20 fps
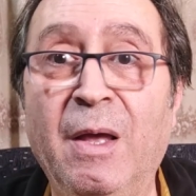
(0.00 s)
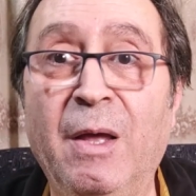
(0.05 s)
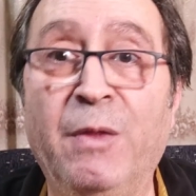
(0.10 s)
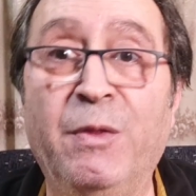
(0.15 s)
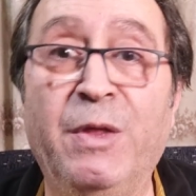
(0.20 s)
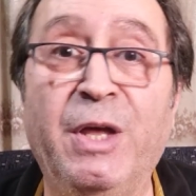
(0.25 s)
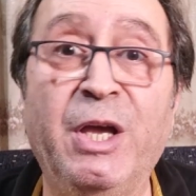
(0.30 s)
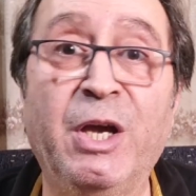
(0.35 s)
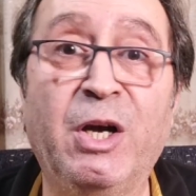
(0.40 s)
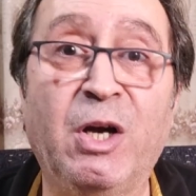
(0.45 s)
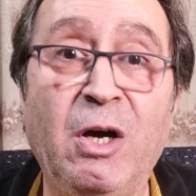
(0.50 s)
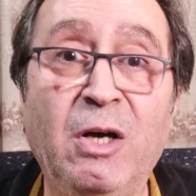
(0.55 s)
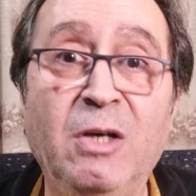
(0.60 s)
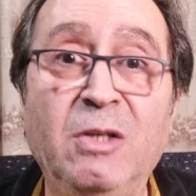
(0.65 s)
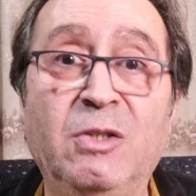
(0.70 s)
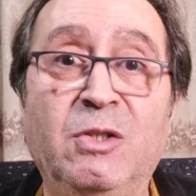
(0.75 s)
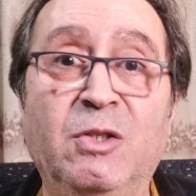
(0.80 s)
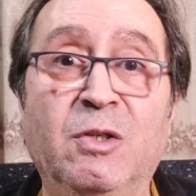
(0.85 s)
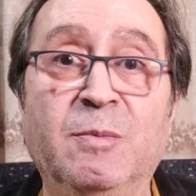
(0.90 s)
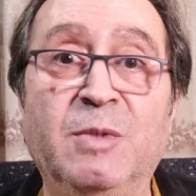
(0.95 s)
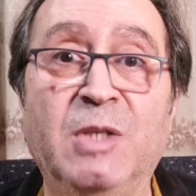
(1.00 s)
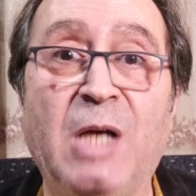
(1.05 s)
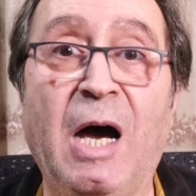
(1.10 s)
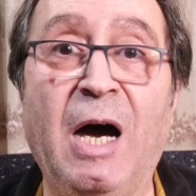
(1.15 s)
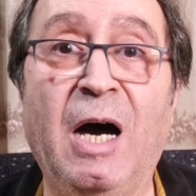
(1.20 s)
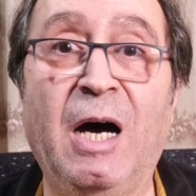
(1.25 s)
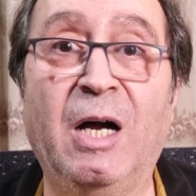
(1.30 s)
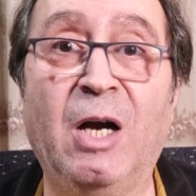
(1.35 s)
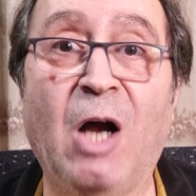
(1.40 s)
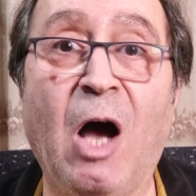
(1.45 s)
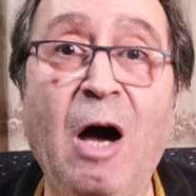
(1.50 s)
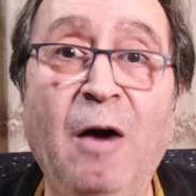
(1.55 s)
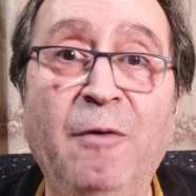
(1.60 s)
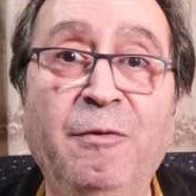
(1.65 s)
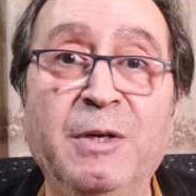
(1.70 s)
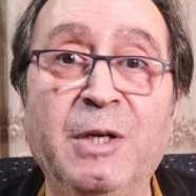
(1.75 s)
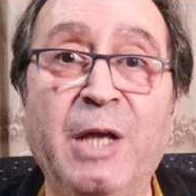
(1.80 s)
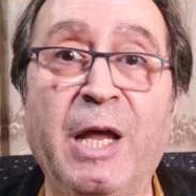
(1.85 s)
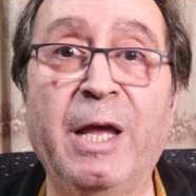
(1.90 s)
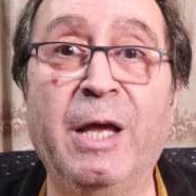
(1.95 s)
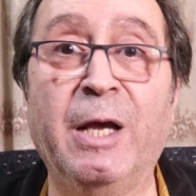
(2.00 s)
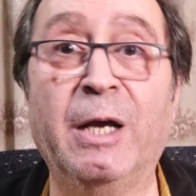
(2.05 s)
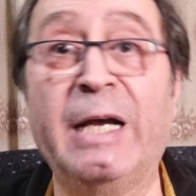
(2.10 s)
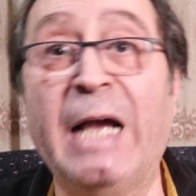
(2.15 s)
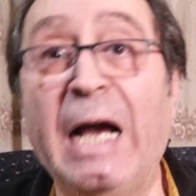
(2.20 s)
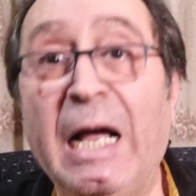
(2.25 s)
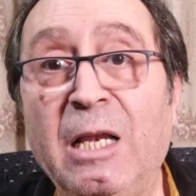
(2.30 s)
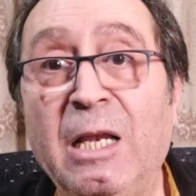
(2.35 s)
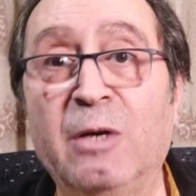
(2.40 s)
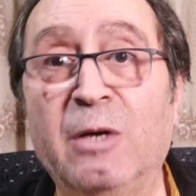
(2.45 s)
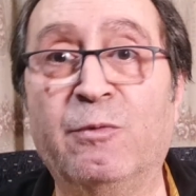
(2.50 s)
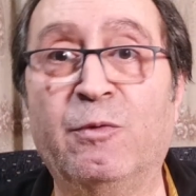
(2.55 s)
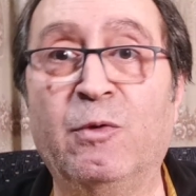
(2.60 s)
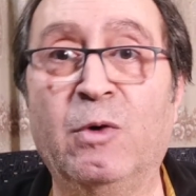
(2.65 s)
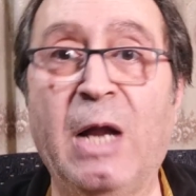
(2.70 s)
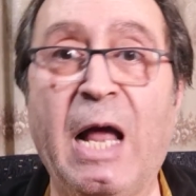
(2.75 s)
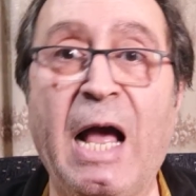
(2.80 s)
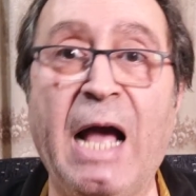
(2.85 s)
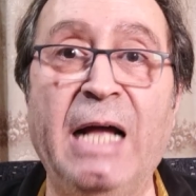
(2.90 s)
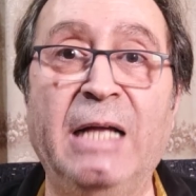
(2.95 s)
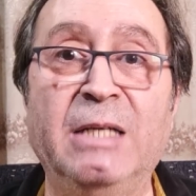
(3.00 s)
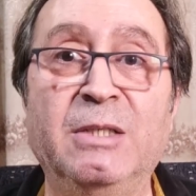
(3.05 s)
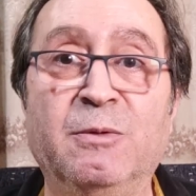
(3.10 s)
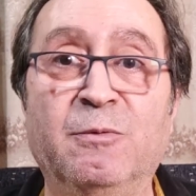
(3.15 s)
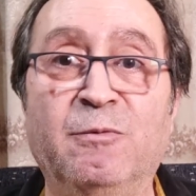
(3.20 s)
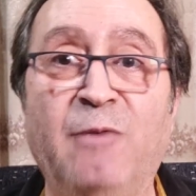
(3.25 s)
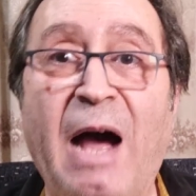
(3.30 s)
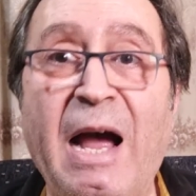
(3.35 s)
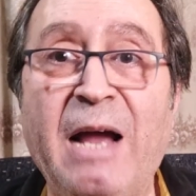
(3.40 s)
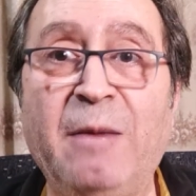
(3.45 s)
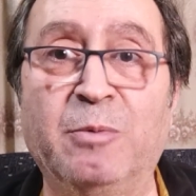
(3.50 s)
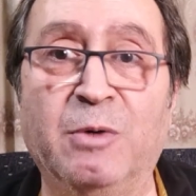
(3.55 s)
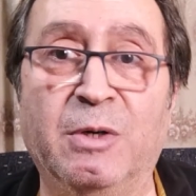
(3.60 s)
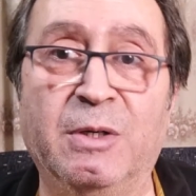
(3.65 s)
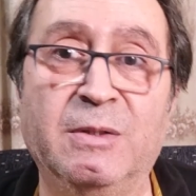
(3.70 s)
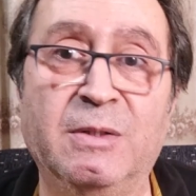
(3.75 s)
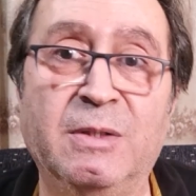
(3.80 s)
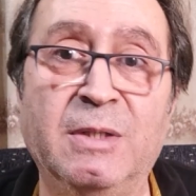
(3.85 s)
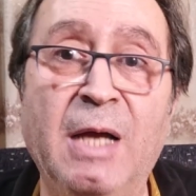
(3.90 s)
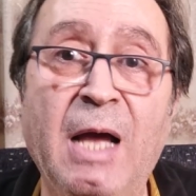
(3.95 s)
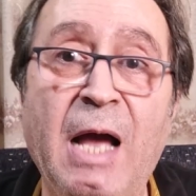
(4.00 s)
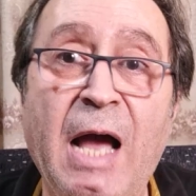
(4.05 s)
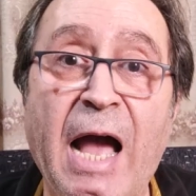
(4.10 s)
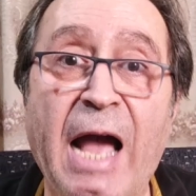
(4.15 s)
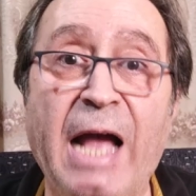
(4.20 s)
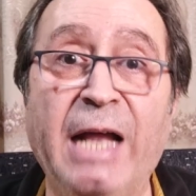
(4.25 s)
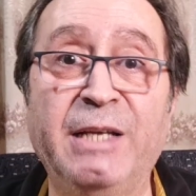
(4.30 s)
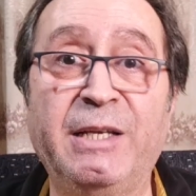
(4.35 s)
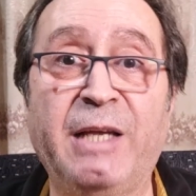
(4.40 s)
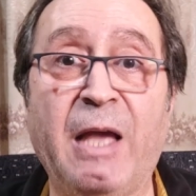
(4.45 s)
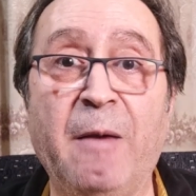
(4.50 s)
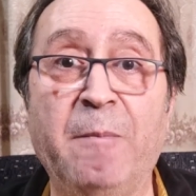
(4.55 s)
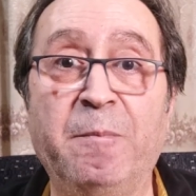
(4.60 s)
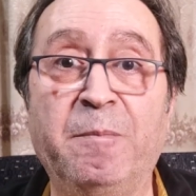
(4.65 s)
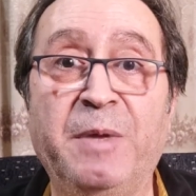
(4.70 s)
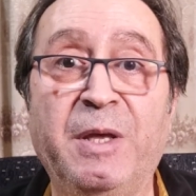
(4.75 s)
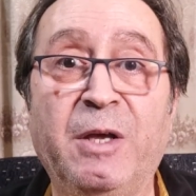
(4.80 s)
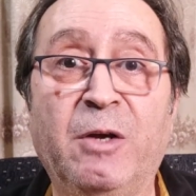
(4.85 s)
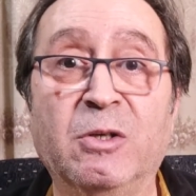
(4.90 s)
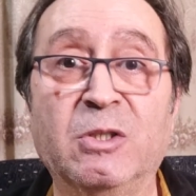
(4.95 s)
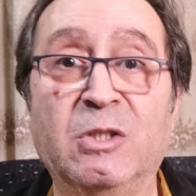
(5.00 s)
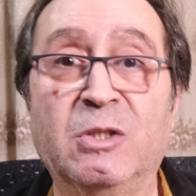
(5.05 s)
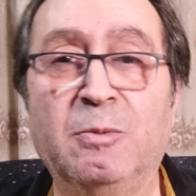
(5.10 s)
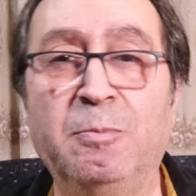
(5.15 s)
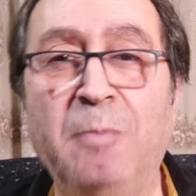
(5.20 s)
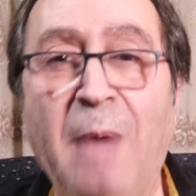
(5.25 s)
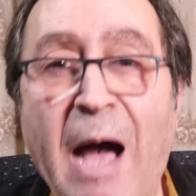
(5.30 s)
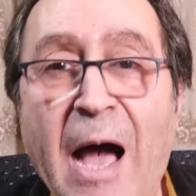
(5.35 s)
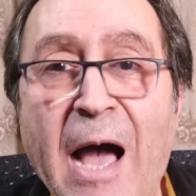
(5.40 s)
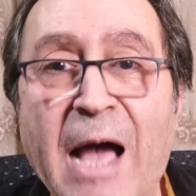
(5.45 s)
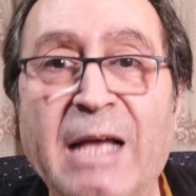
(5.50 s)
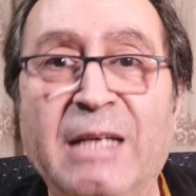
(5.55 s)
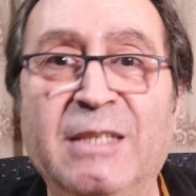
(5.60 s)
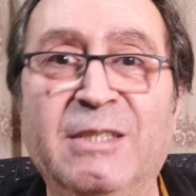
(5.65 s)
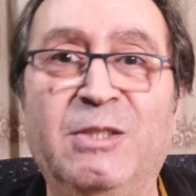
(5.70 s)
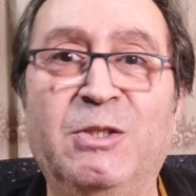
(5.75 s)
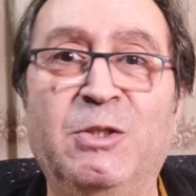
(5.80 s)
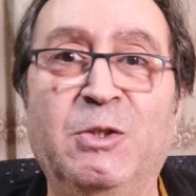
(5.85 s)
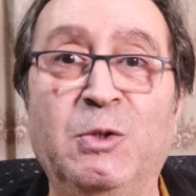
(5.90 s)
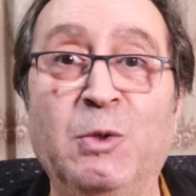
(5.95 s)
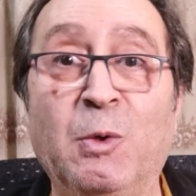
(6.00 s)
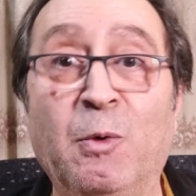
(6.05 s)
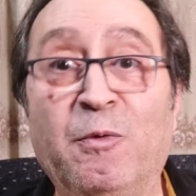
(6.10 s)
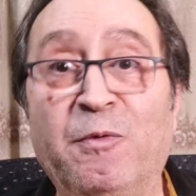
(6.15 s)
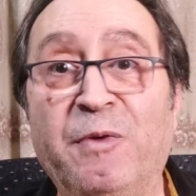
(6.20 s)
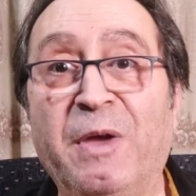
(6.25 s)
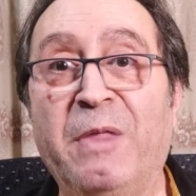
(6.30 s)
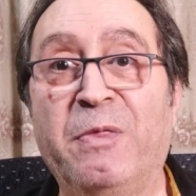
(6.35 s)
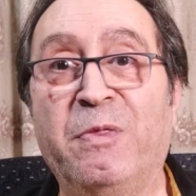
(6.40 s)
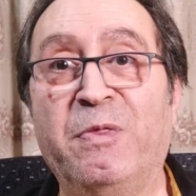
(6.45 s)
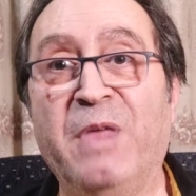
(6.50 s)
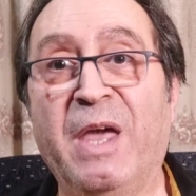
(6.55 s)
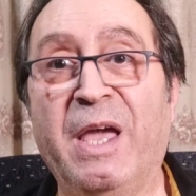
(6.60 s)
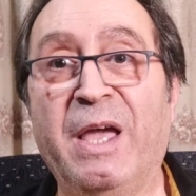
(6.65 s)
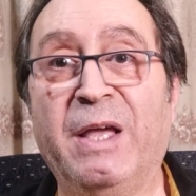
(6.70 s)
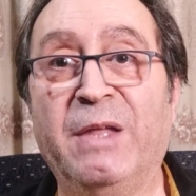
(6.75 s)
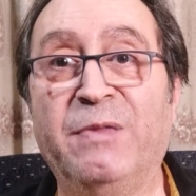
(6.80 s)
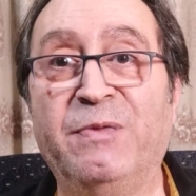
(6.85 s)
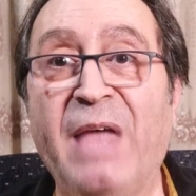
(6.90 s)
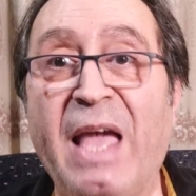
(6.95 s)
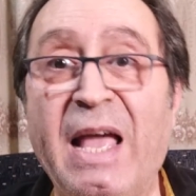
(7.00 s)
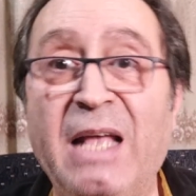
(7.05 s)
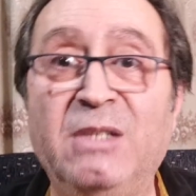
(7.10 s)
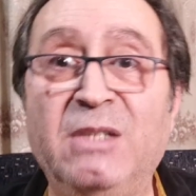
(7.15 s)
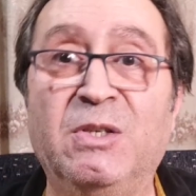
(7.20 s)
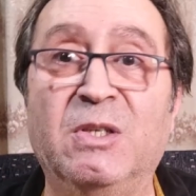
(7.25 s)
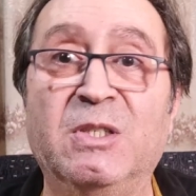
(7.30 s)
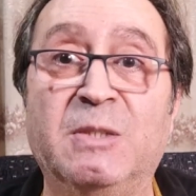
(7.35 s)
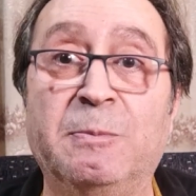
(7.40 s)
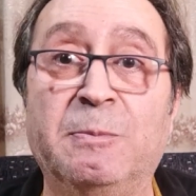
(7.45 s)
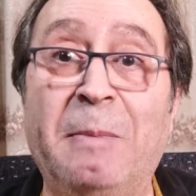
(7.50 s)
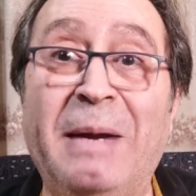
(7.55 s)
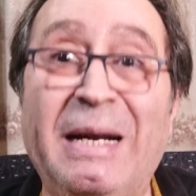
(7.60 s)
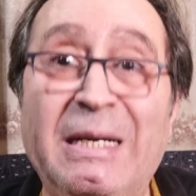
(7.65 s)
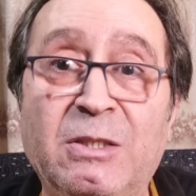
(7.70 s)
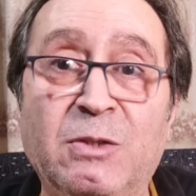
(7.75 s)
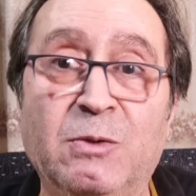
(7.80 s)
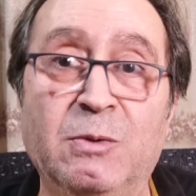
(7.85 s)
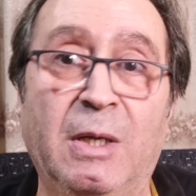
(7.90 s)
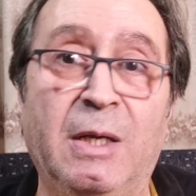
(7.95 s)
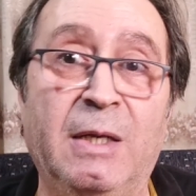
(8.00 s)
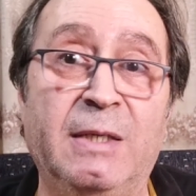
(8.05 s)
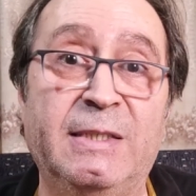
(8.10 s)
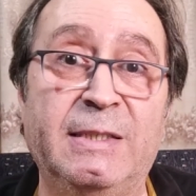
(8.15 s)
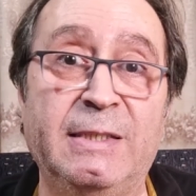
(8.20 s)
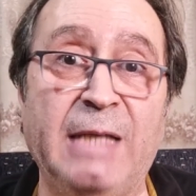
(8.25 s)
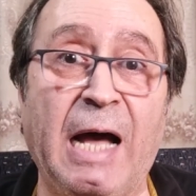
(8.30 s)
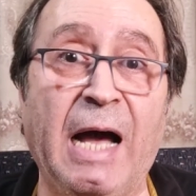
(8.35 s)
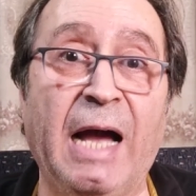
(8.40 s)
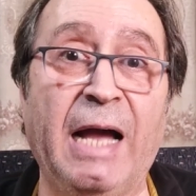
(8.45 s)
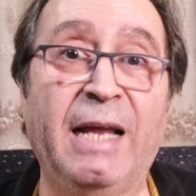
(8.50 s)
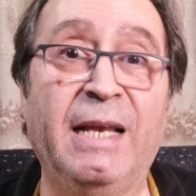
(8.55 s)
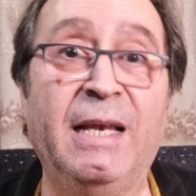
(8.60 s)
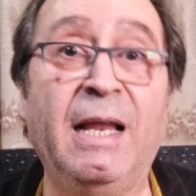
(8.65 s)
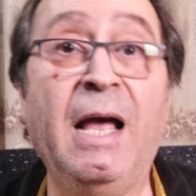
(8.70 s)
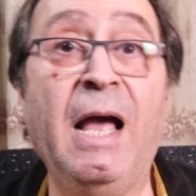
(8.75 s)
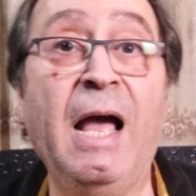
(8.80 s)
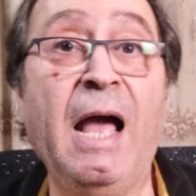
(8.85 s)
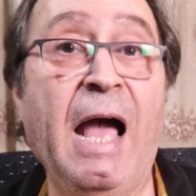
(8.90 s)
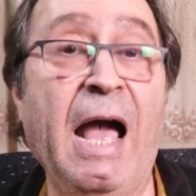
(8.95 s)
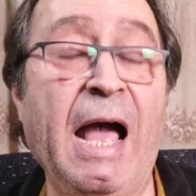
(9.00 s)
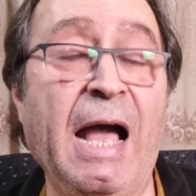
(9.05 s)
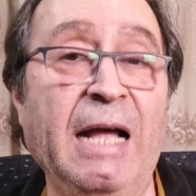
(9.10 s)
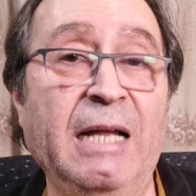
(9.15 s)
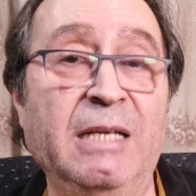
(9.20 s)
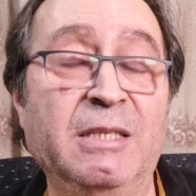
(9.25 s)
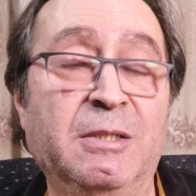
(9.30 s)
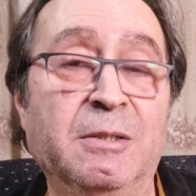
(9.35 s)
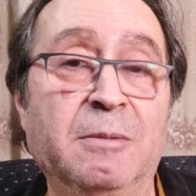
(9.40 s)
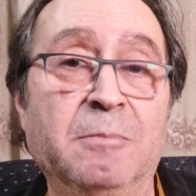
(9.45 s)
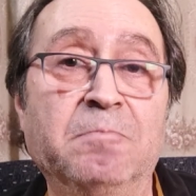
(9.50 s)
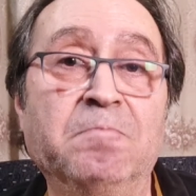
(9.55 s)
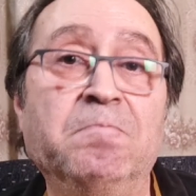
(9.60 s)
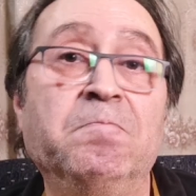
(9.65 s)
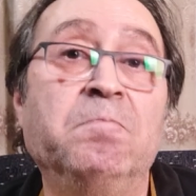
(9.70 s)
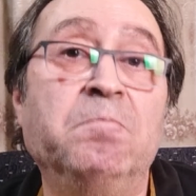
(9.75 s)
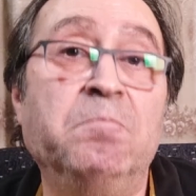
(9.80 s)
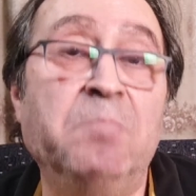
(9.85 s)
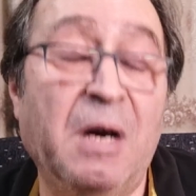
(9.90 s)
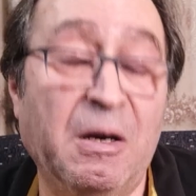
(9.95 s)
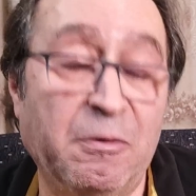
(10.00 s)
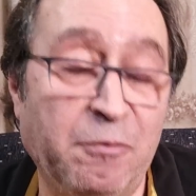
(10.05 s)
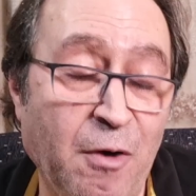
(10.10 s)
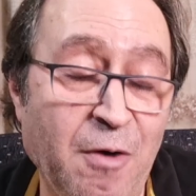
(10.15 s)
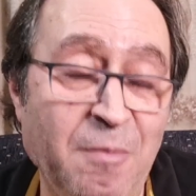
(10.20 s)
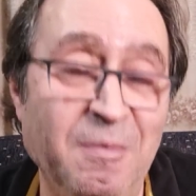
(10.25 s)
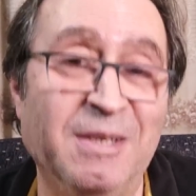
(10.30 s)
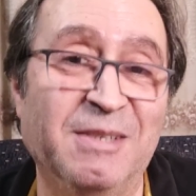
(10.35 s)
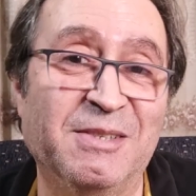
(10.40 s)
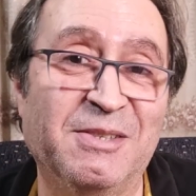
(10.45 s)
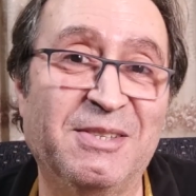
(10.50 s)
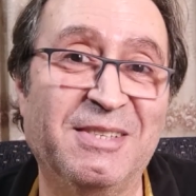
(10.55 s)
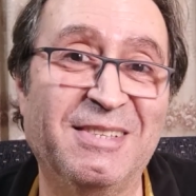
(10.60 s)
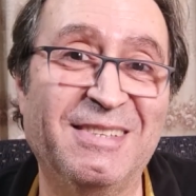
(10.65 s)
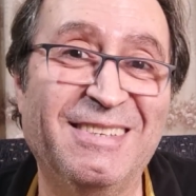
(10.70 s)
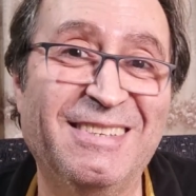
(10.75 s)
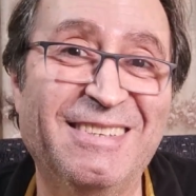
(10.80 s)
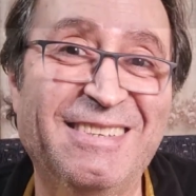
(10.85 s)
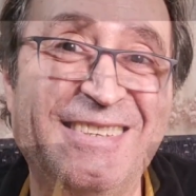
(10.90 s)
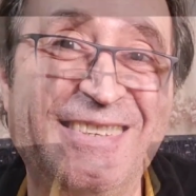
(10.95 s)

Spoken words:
The costumes are often colorful and vibrant and can be customized to fit the dancer's personal style and performance.